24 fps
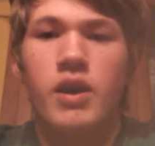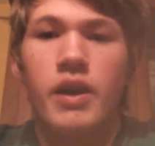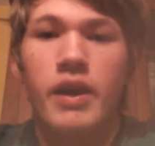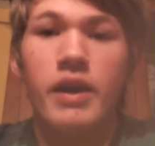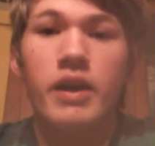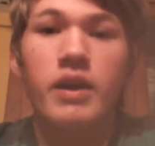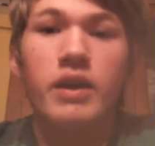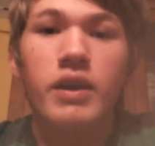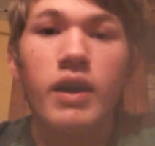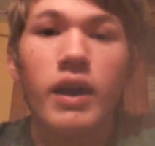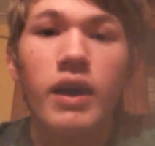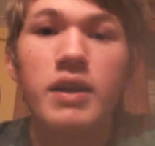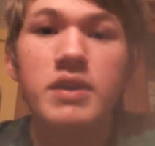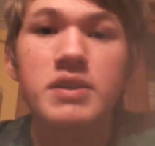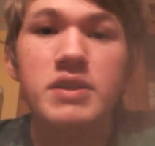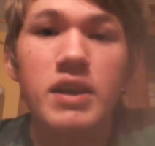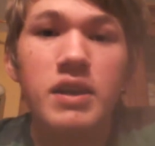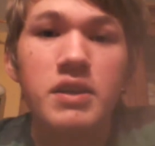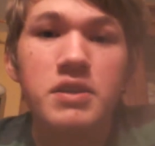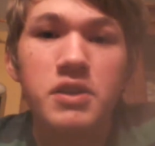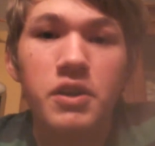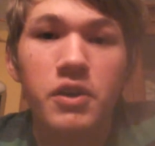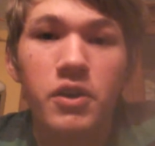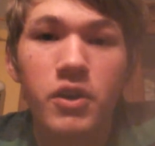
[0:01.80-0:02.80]
Hey guys,
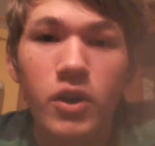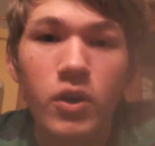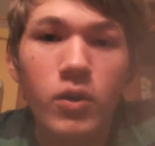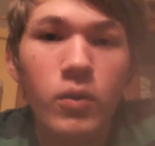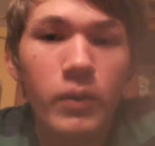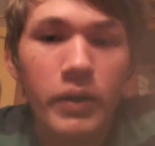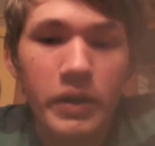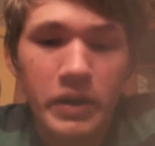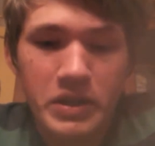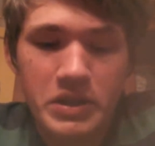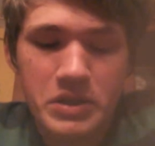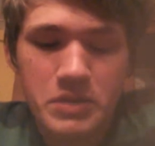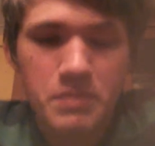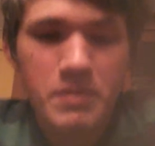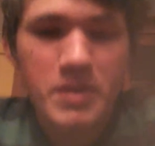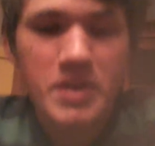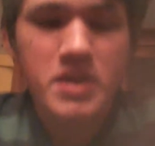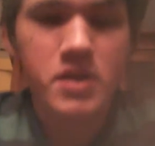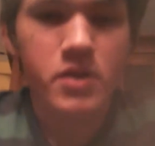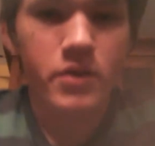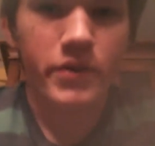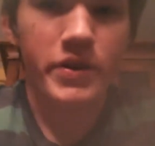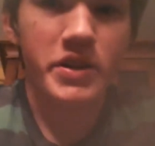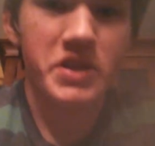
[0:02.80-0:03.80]
how's it going? It's
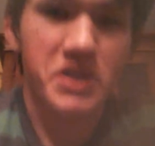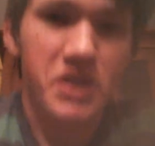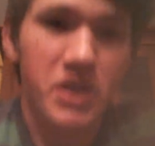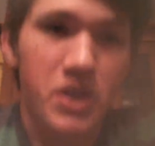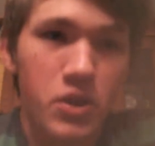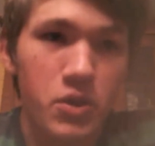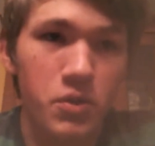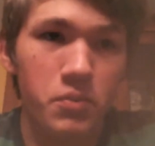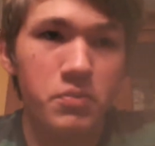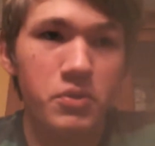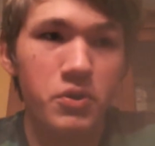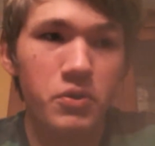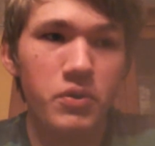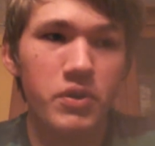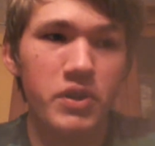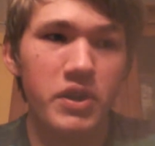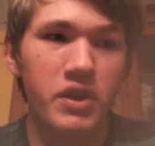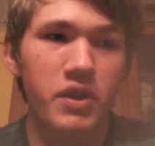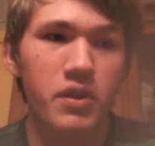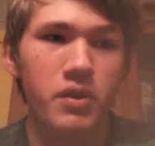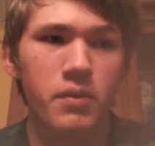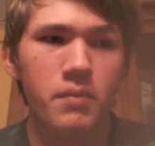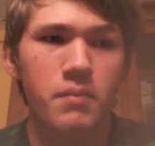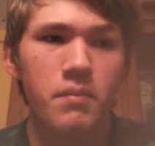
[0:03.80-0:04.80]
me, Crazy Cube Dude
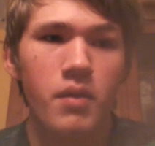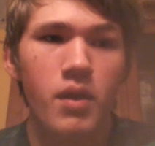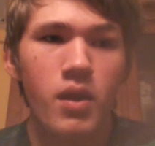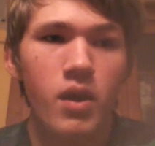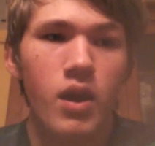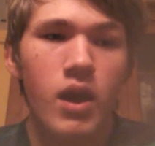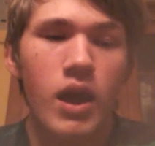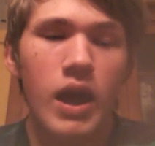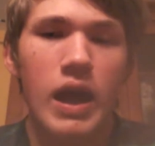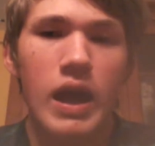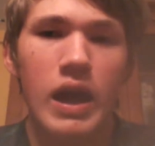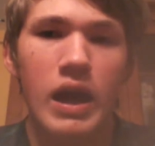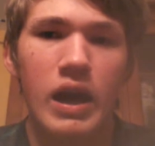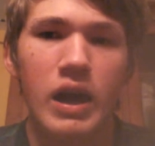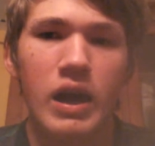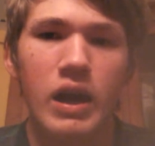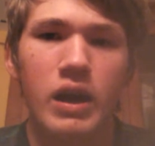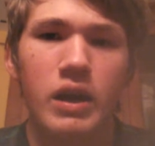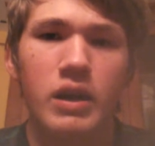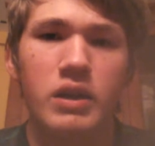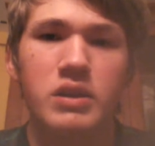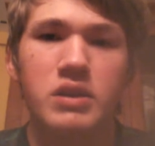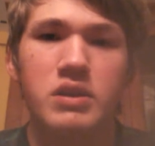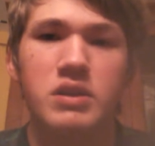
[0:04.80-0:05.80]
here,
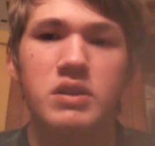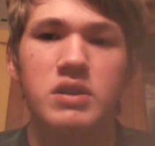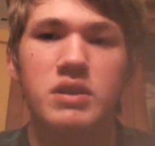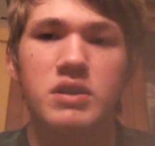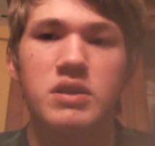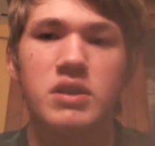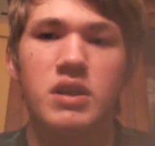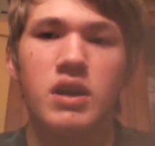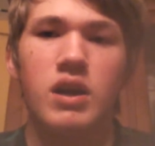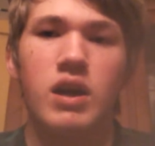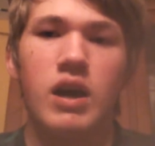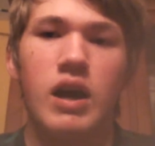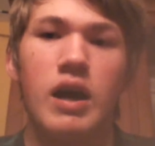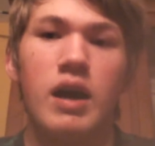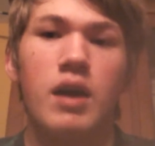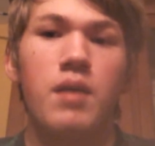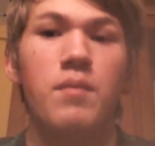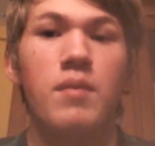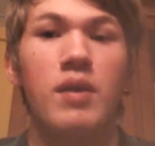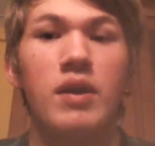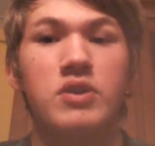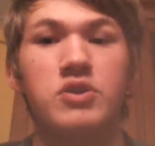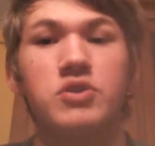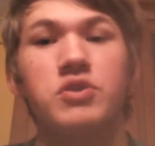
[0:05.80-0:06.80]
and
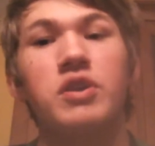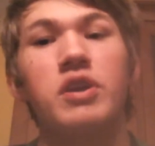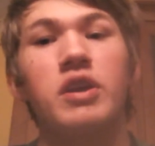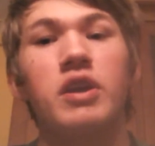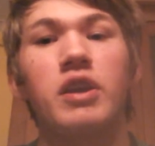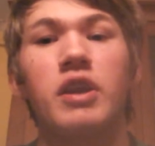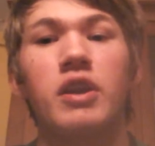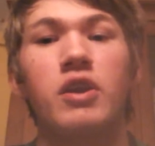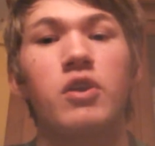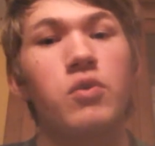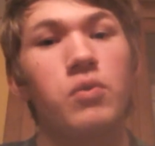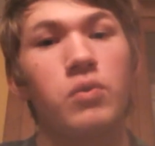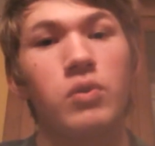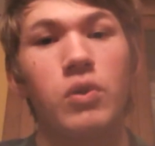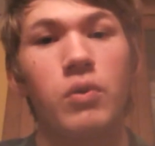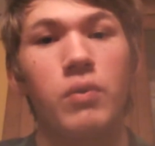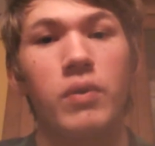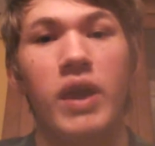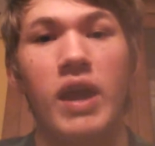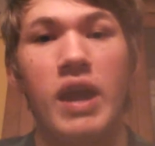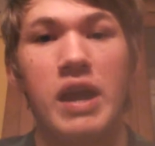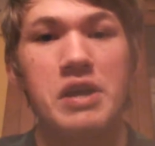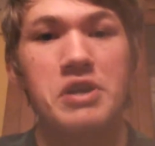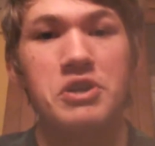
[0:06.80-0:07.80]
I'm actually in a new
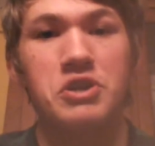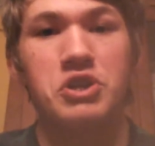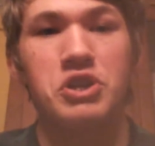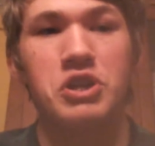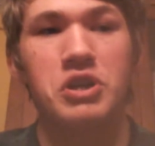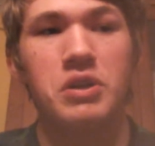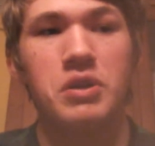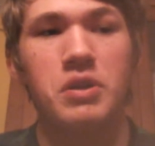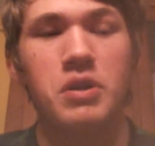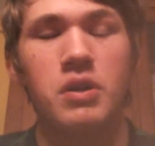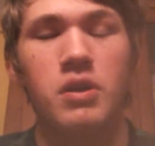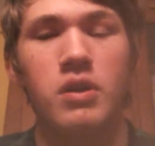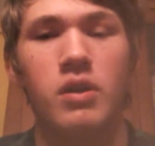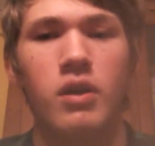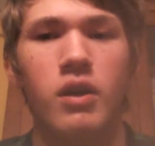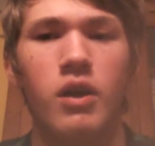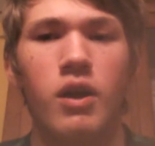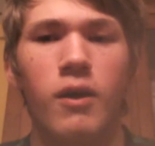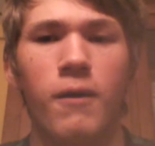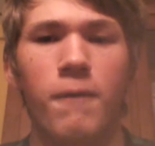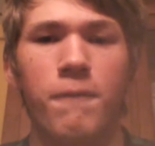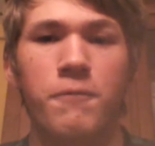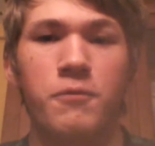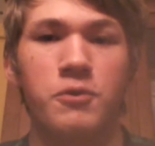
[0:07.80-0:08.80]
location.
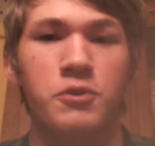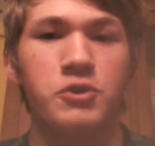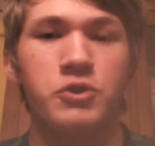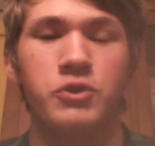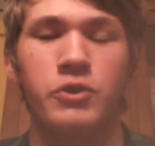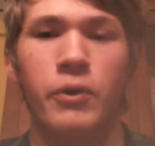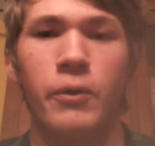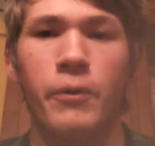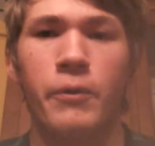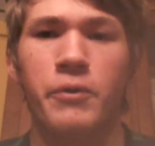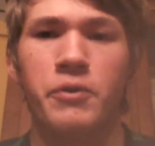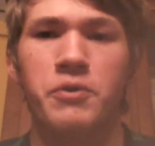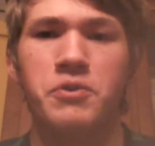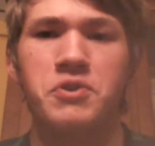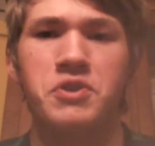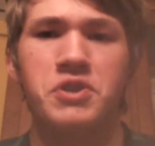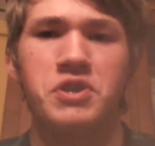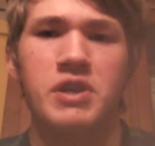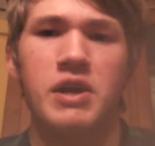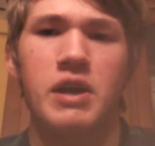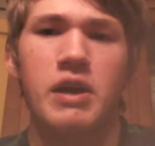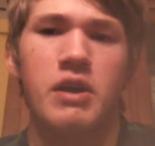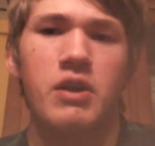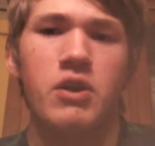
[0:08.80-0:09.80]
For
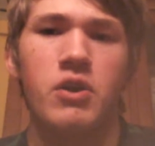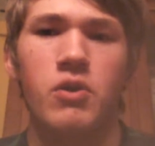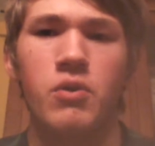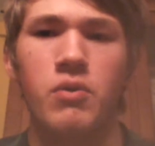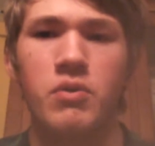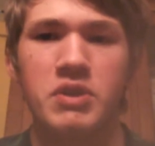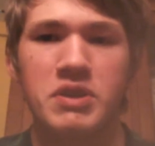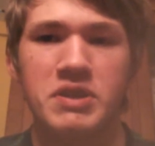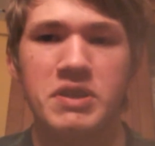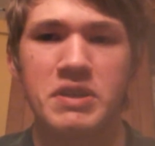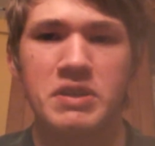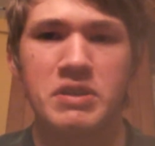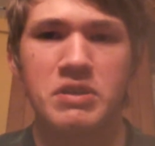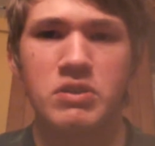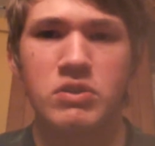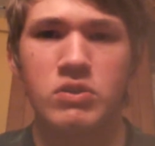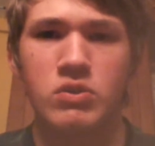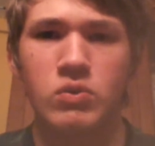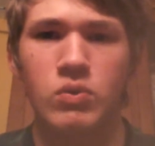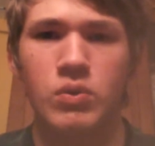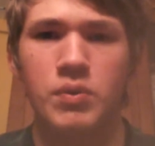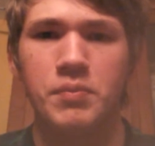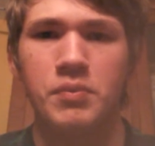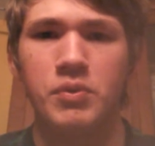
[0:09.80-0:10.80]
starters, I know this isn't
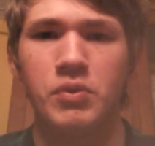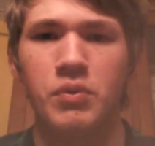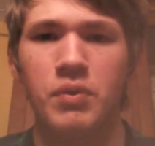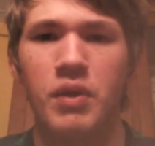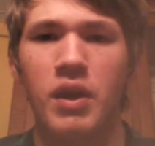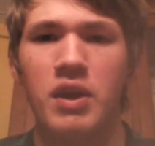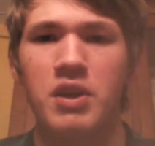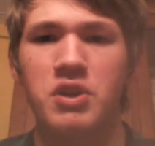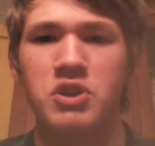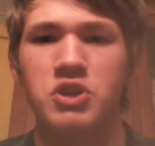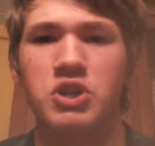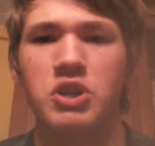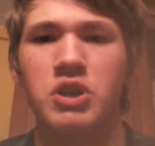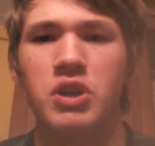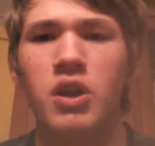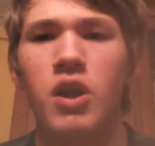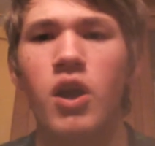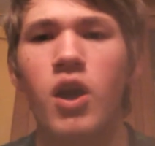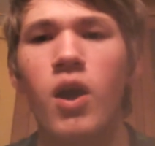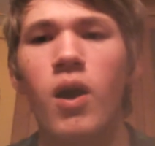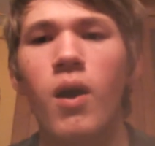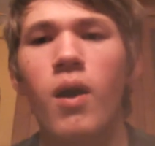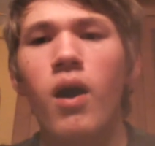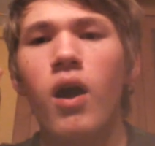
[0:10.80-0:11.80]
the normal location,
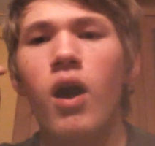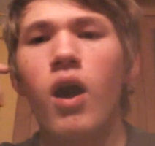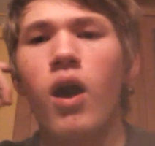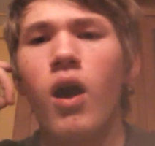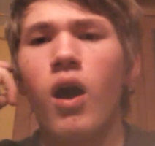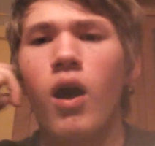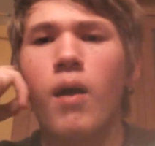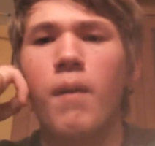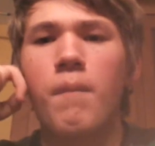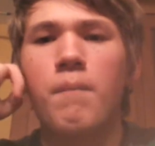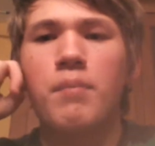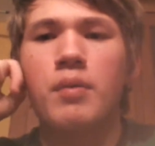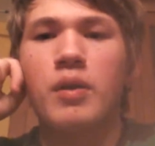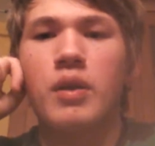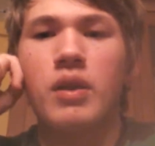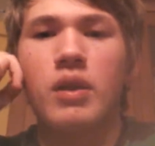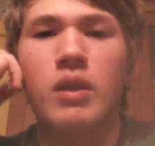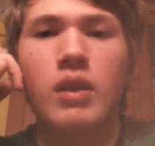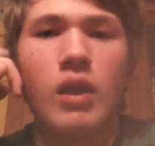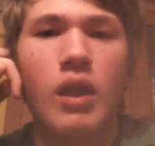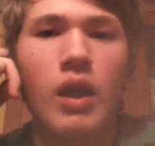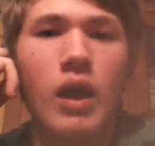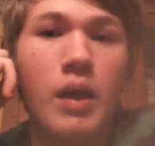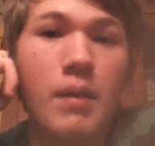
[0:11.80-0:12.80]

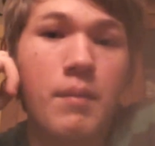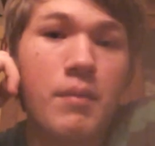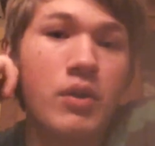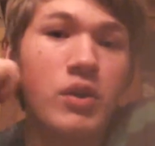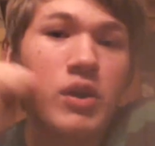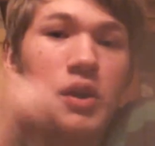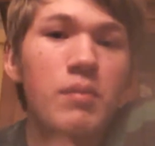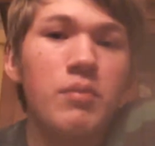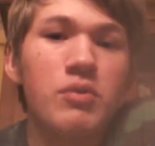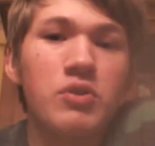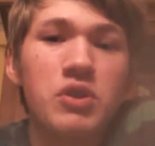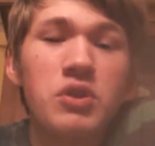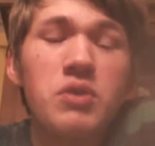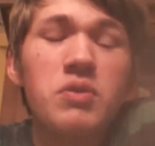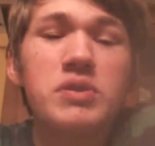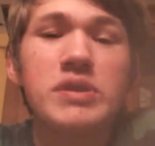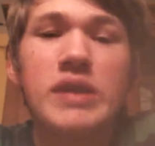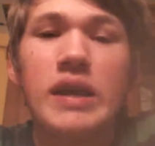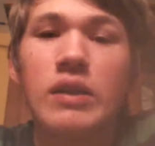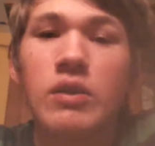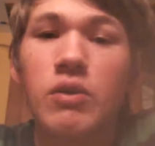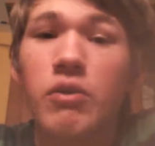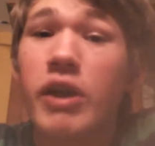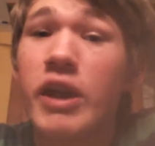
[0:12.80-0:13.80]
but I'm unable to use
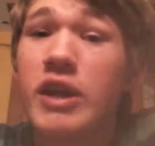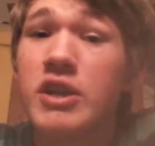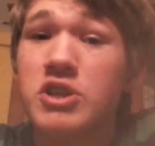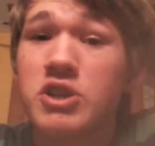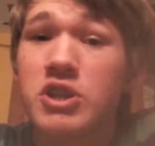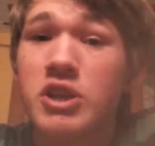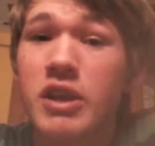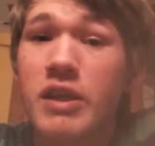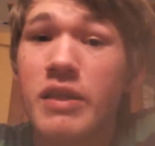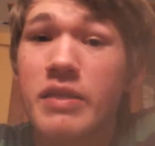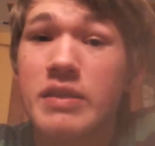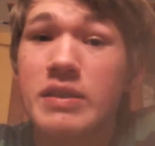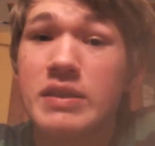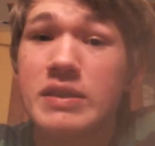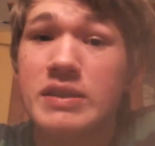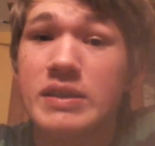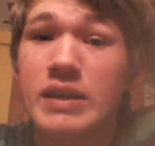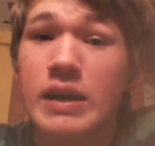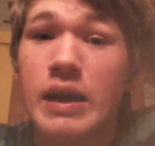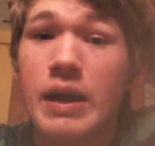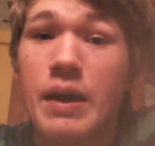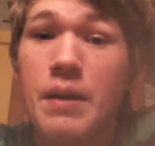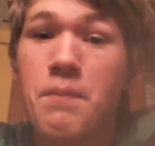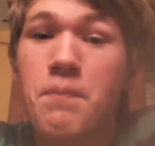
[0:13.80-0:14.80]
that location at this
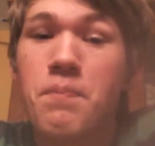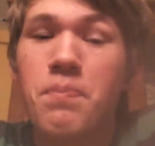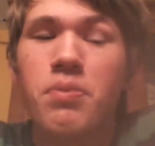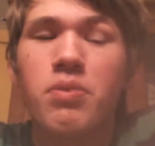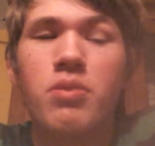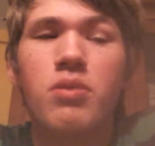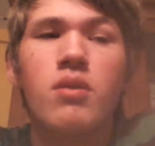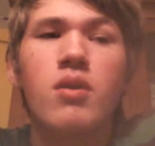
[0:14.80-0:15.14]
time.